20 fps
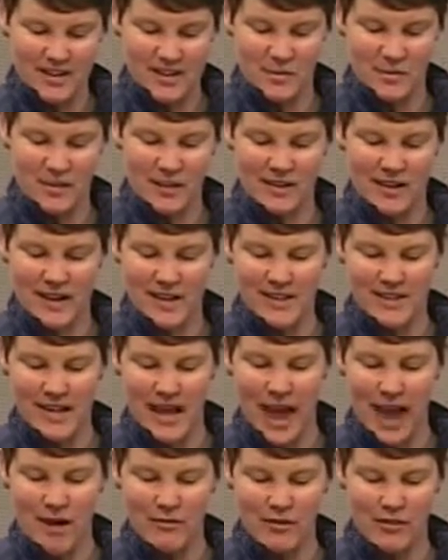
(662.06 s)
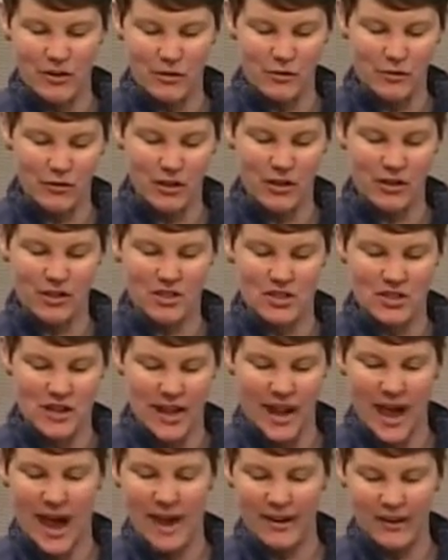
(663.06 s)
something nice to have in the fridge
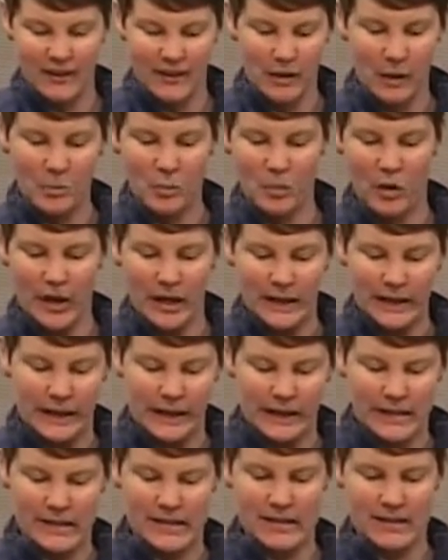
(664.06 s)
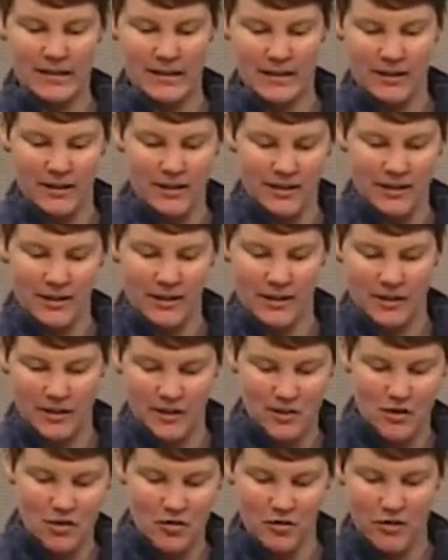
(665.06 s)
to add a little brightness to
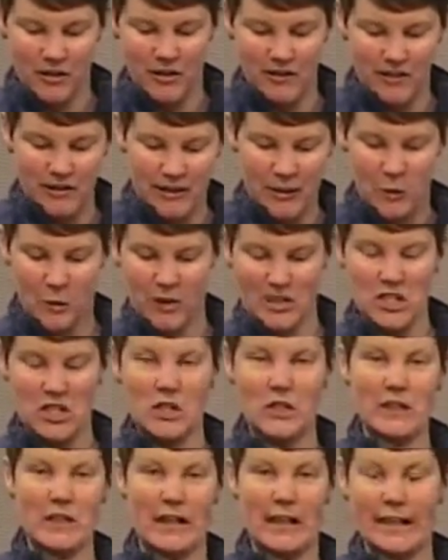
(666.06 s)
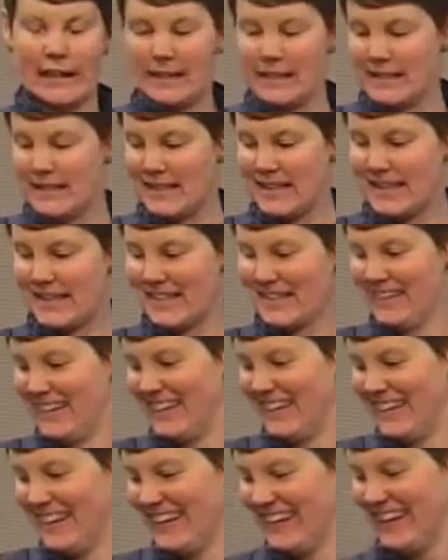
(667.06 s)
the dreary winter days.
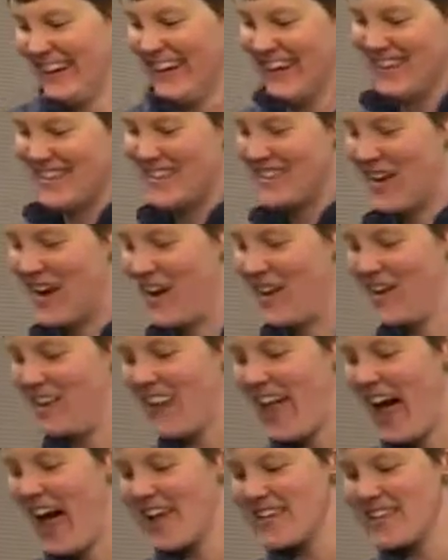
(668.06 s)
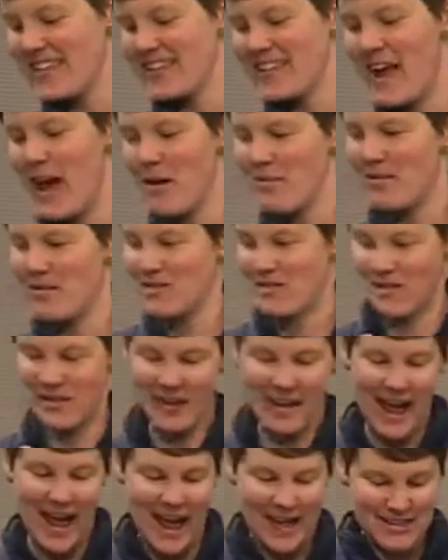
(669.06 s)
So last step is we're going
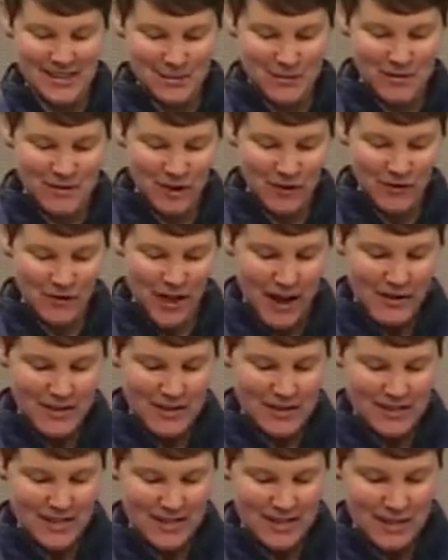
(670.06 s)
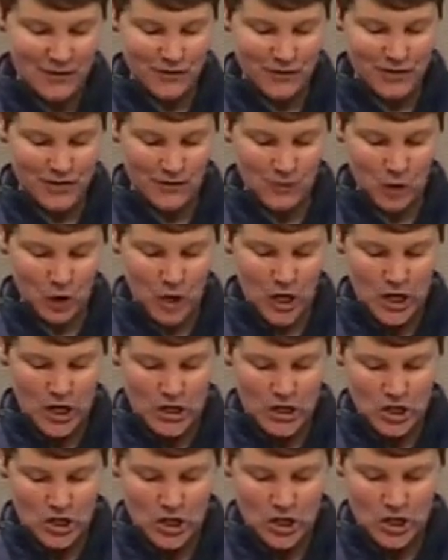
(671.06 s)
to add some sunflower seeds for some
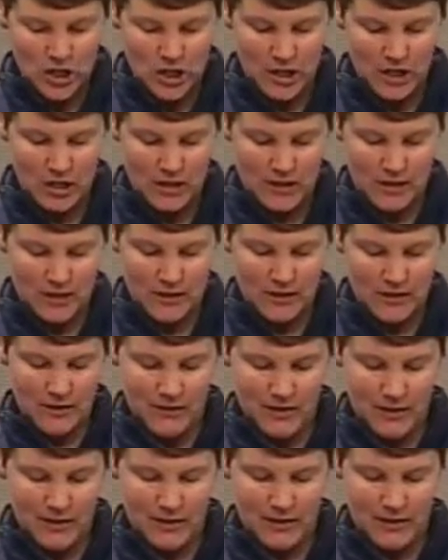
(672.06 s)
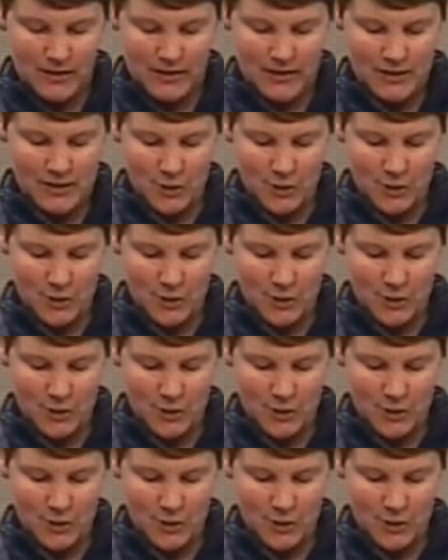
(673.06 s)
crunch. You can get this